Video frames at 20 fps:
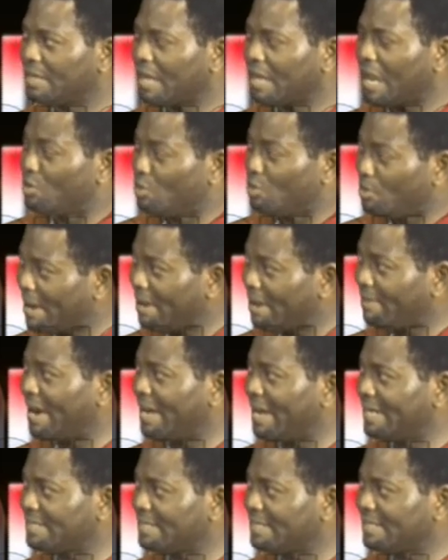I know my
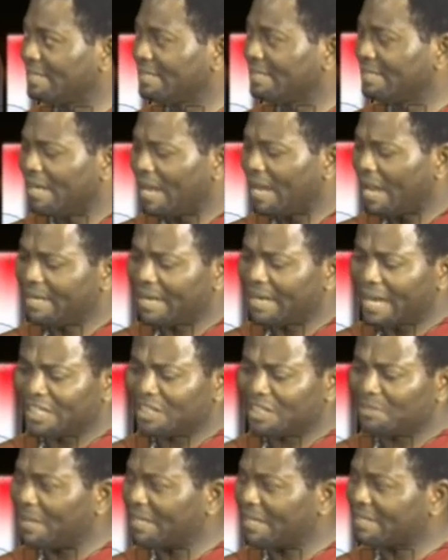right. And I
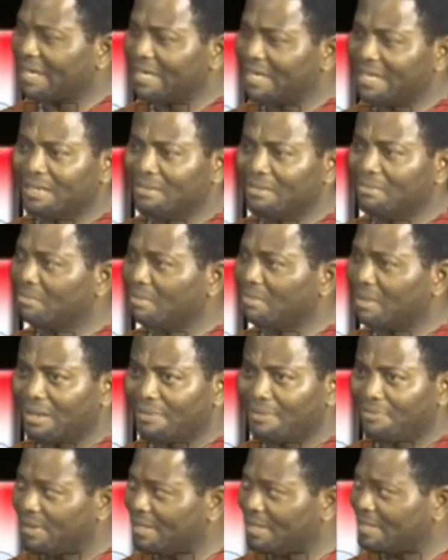expected him
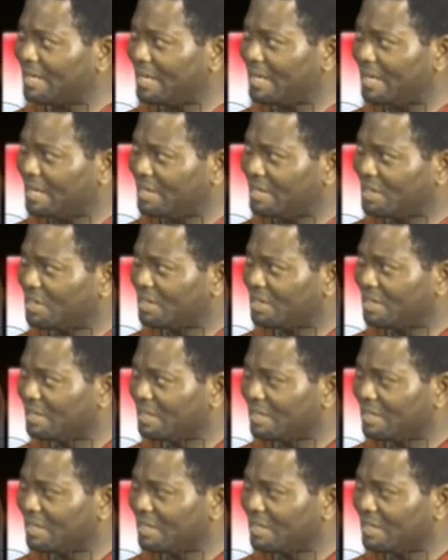for his age.